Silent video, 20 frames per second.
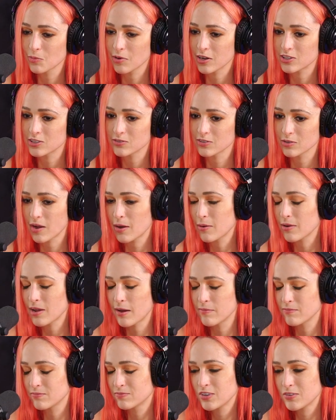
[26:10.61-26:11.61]
much for, I
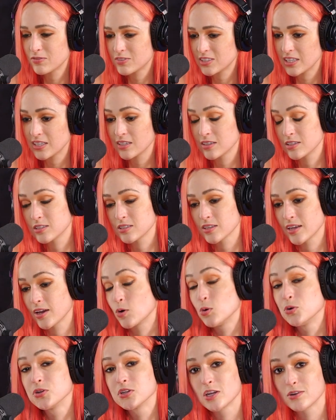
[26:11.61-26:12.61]
mean, 15 is like
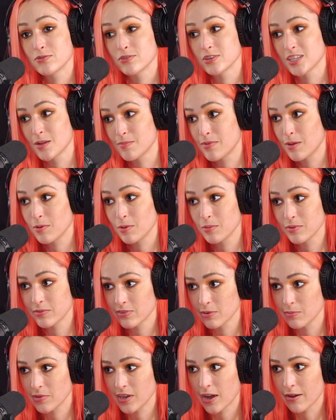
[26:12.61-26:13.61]
old enough for some people, but
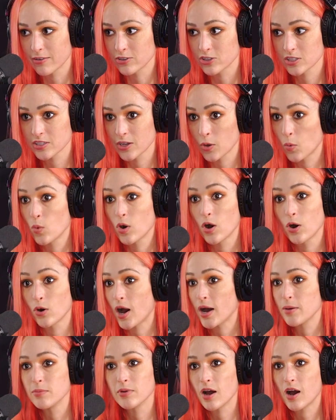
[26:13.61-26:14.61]
for me, I was just like, whoa,
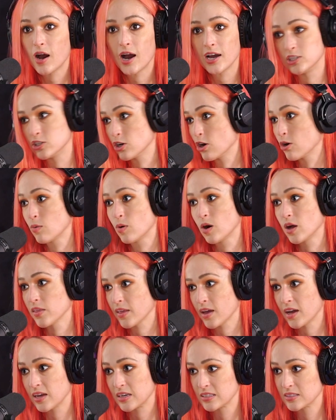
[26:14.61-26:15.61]
I don't want
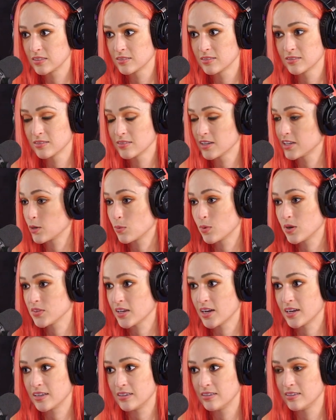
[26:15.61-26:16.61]
that. I don't want that.